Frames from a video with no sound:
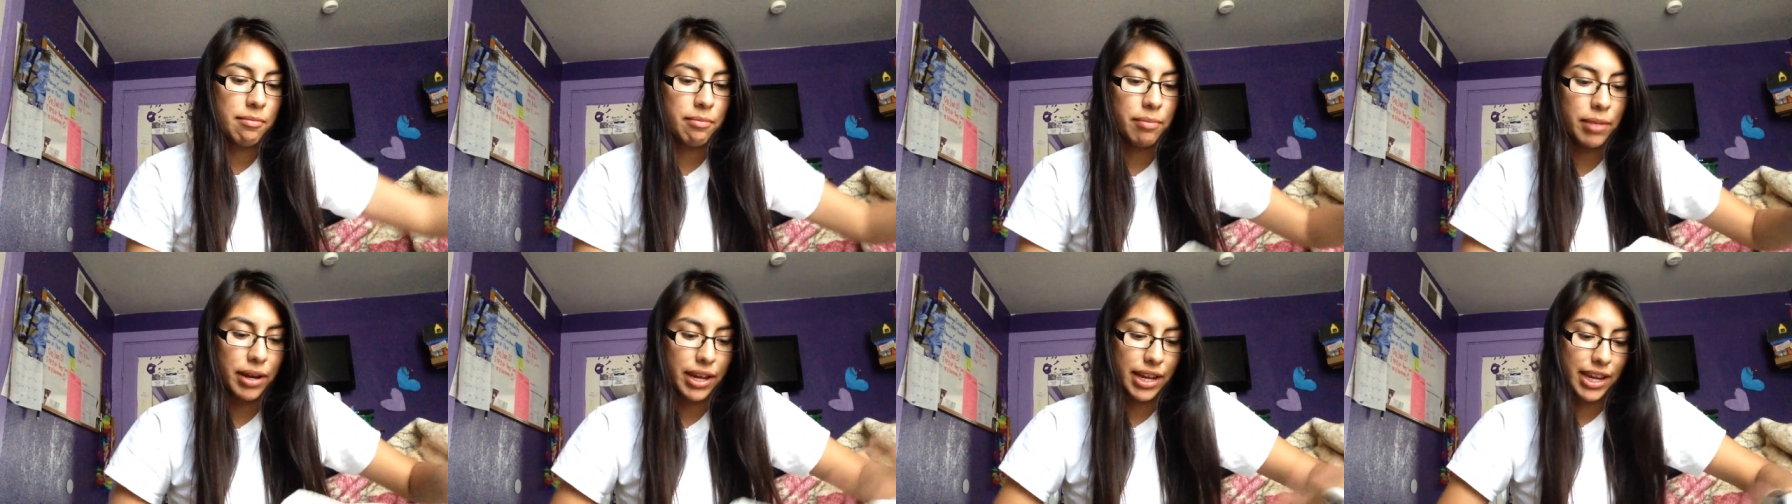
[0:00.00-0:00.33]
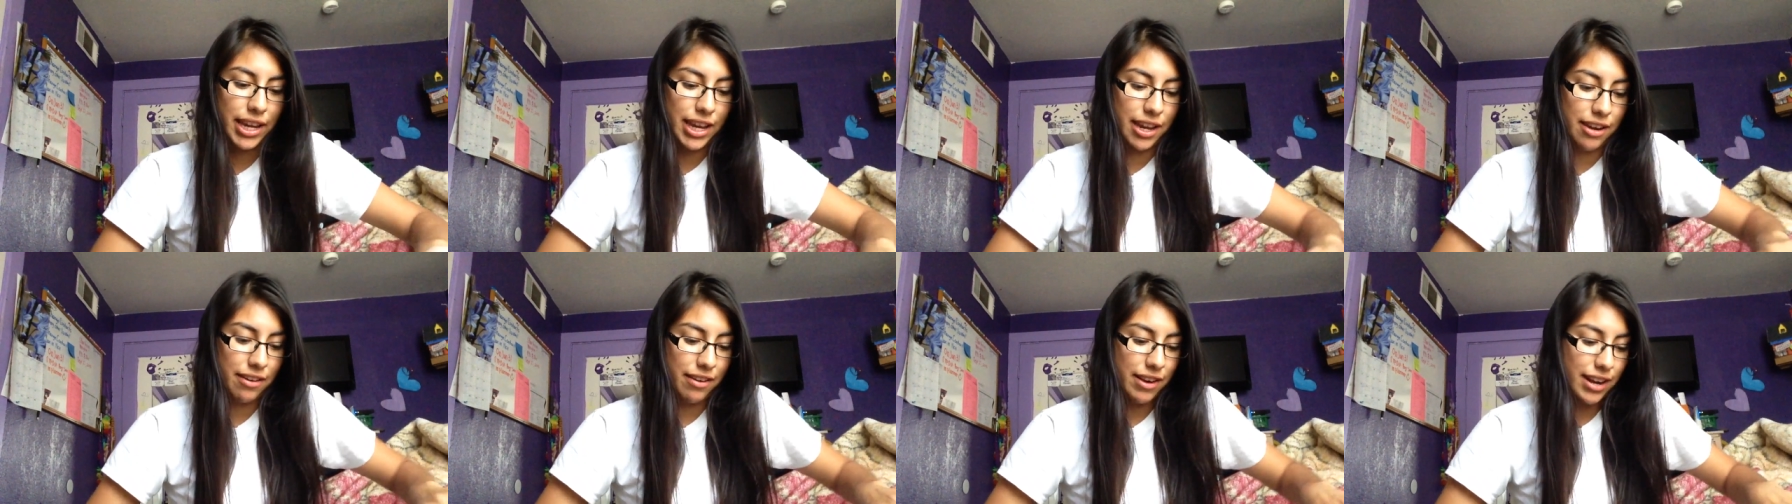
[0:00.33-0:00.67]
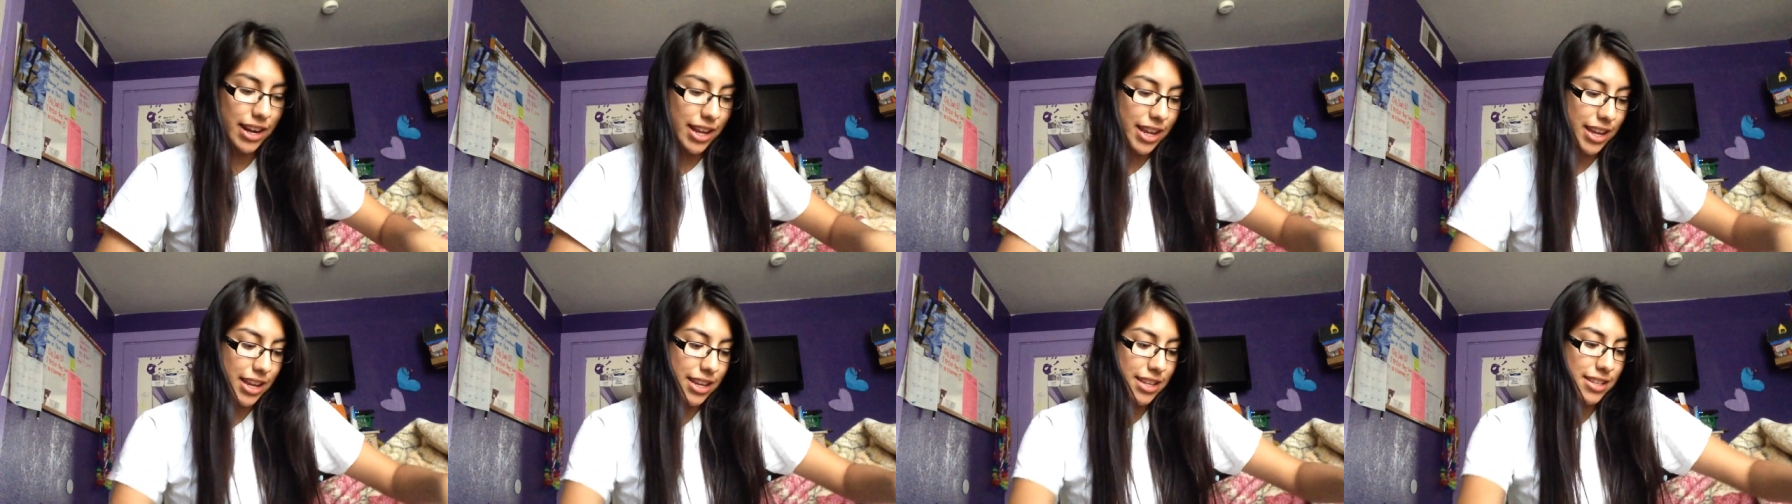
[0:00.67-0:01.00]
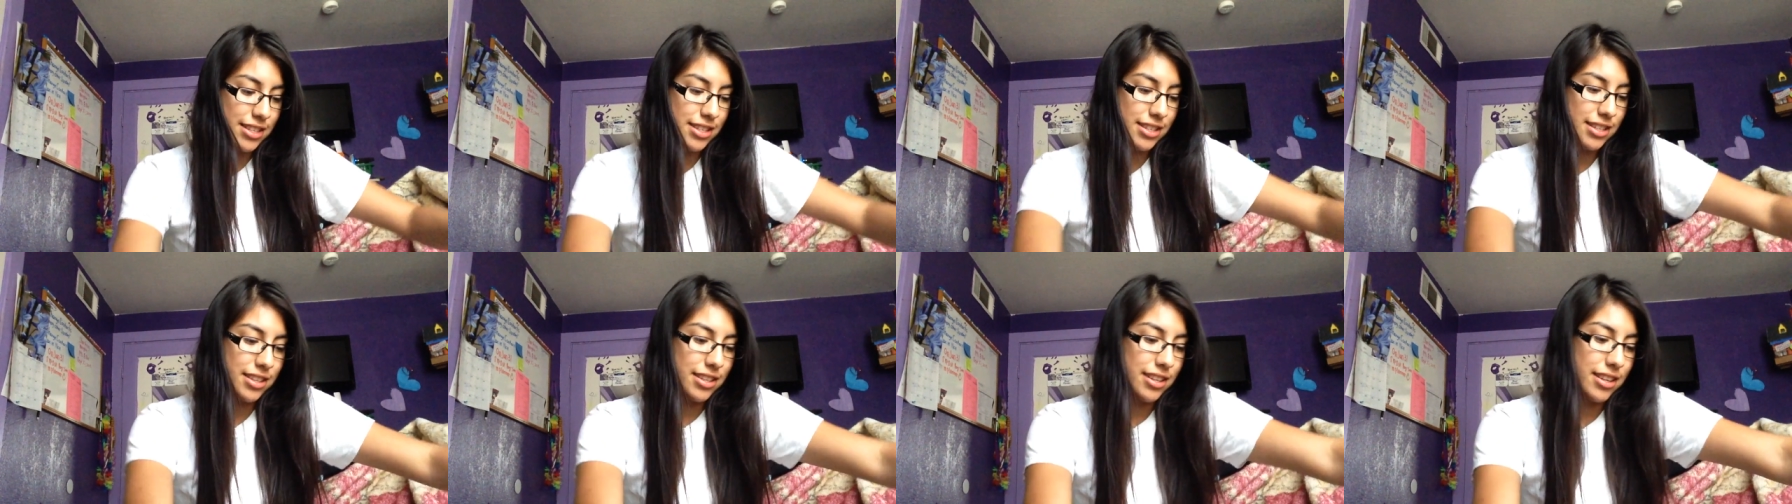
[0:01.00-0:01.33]
but here it
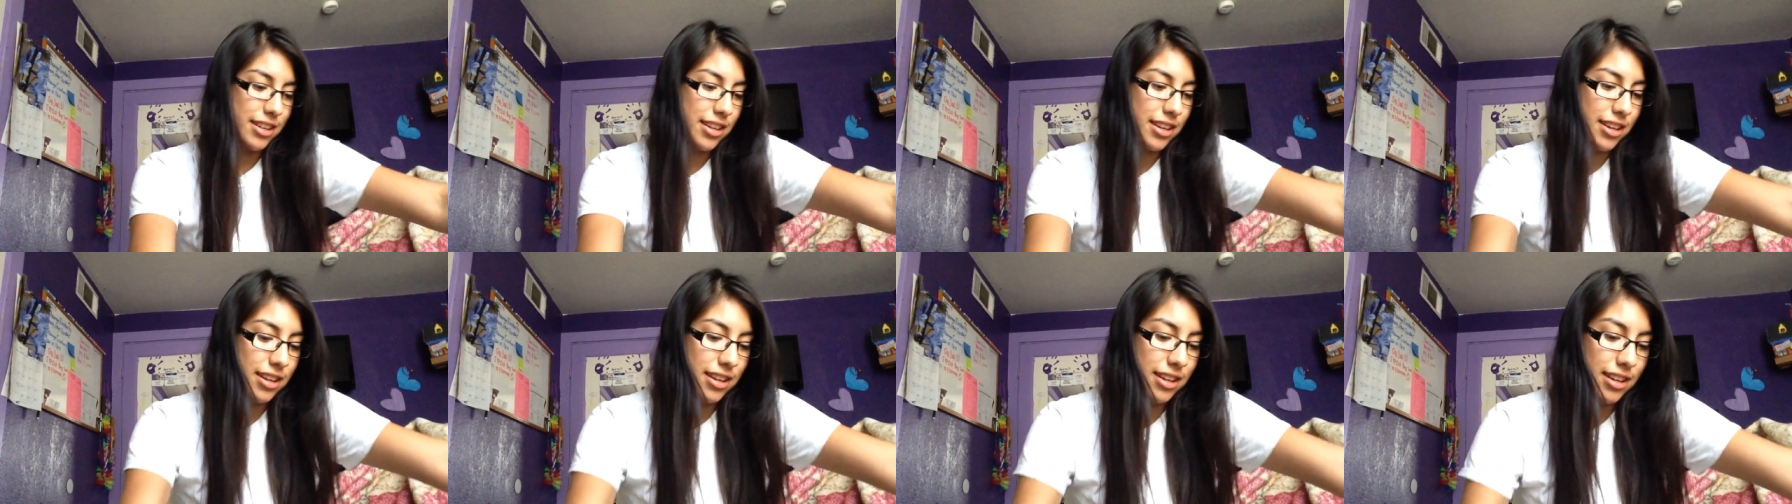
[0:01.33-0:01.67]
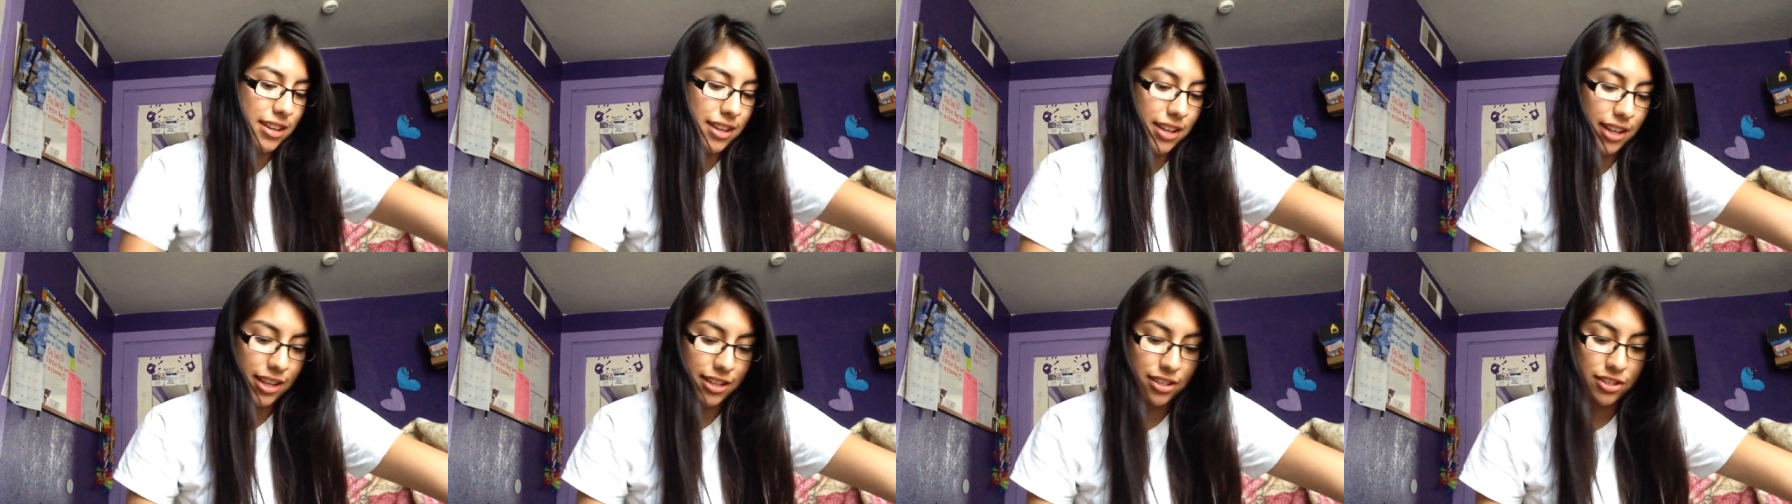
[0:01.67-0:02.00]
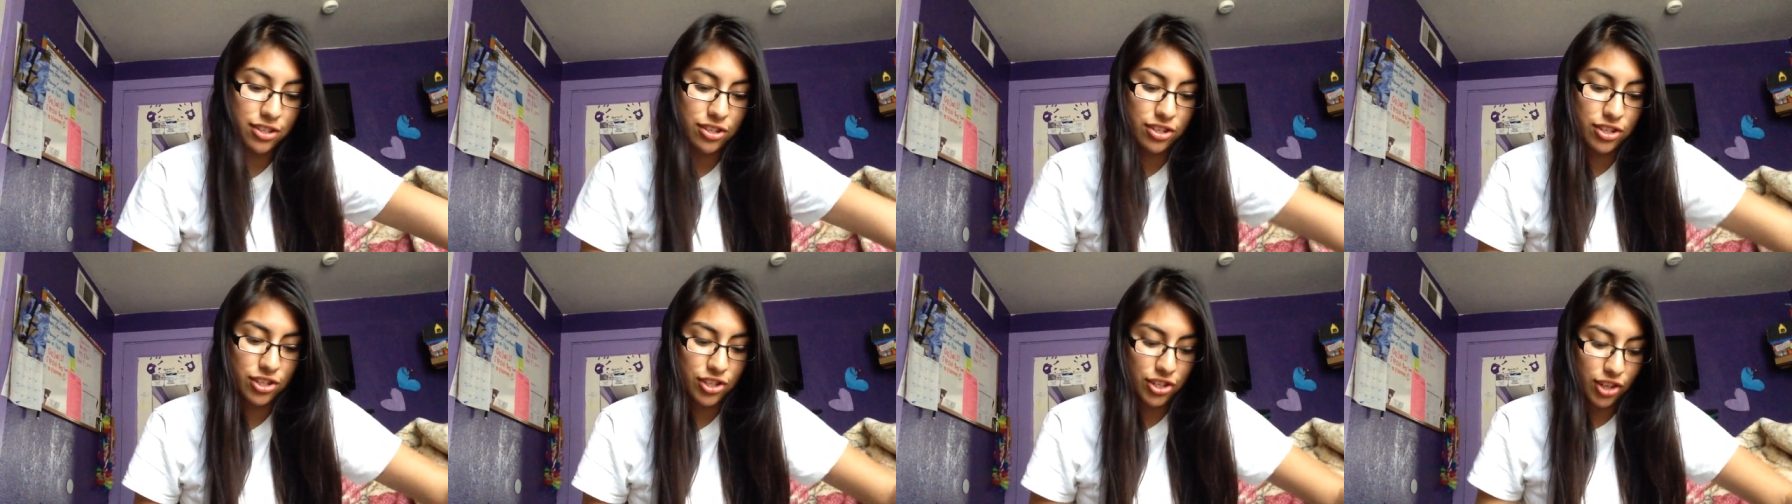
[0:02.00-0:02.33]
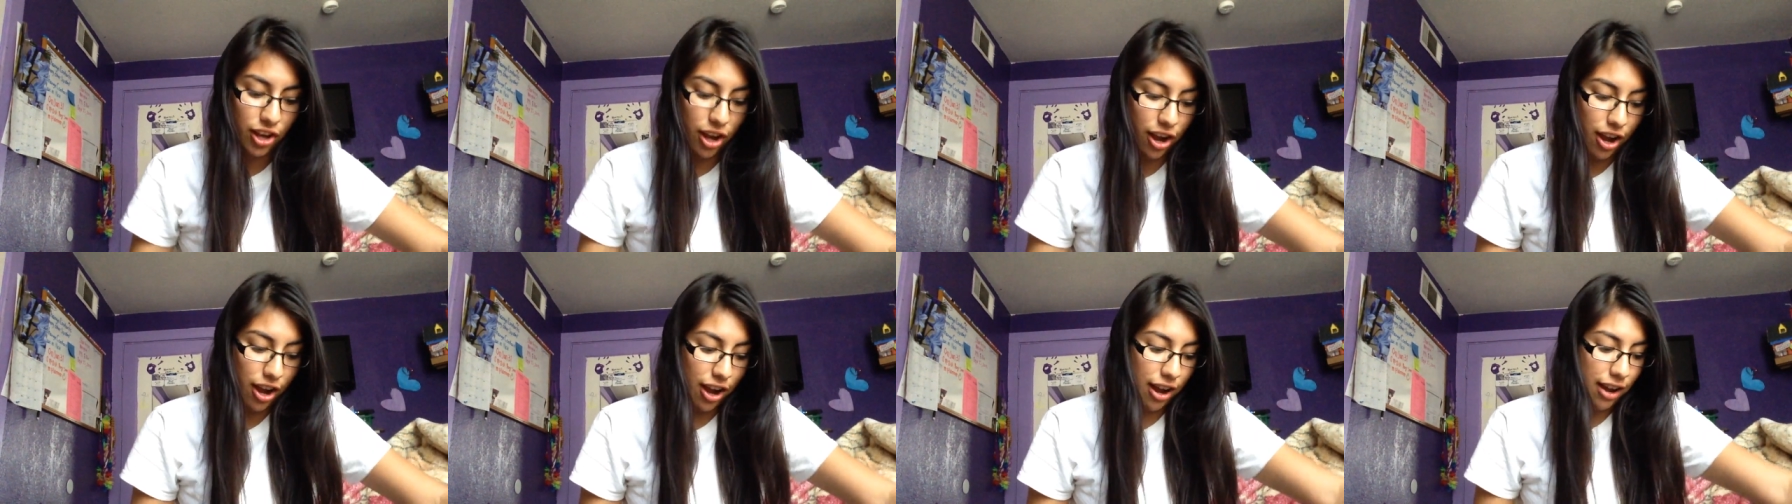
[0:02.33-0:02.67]
is. It's
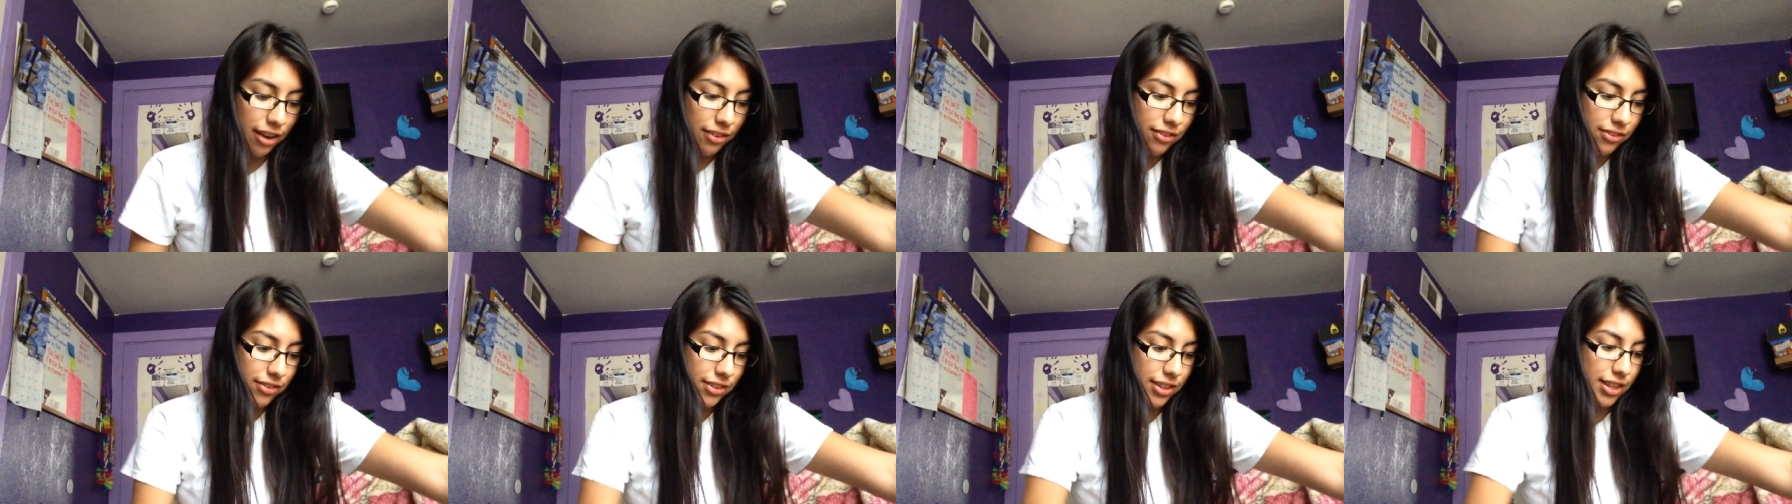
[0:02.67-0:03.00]
soft.